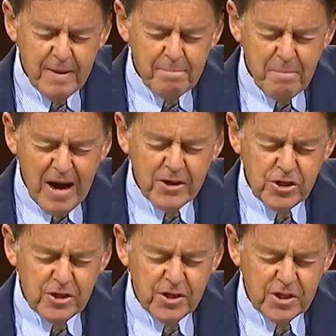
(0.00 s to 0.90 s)

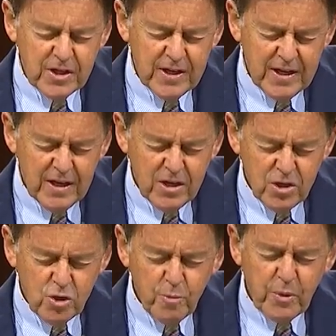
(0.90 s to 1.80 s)
matches,
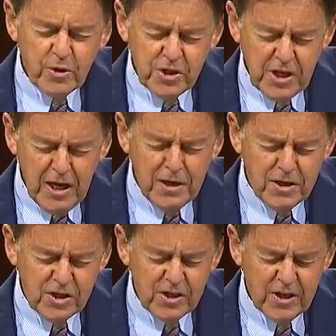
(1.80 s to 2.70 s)

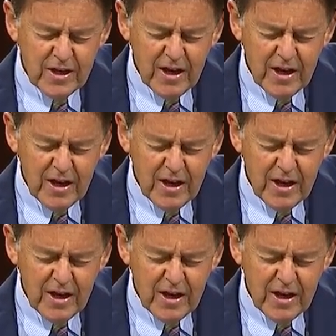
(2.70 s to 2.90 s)
supersedes